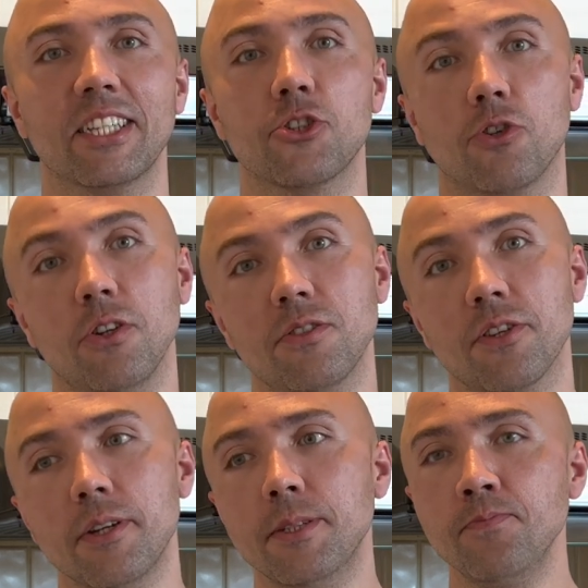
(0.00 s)
shots.
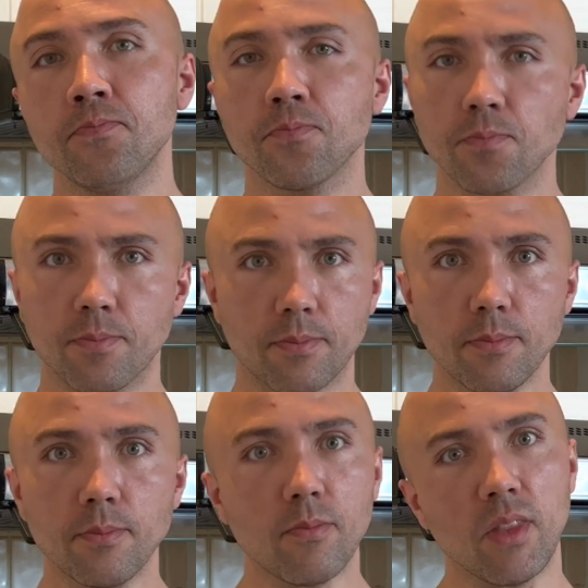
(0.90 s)

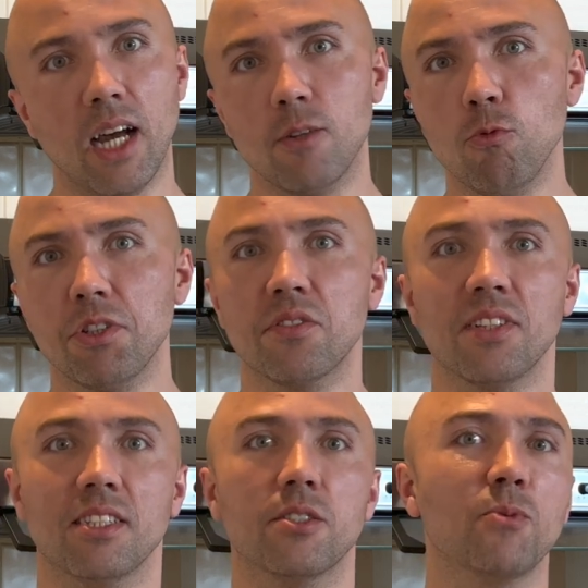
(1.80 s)
I wouldn't
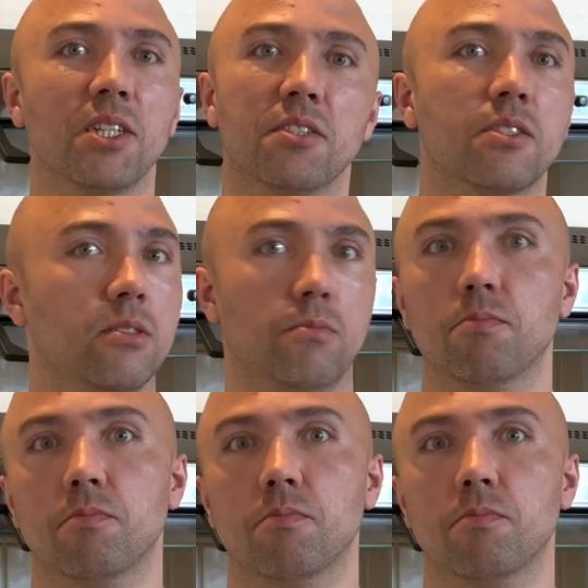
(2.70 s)
say this one is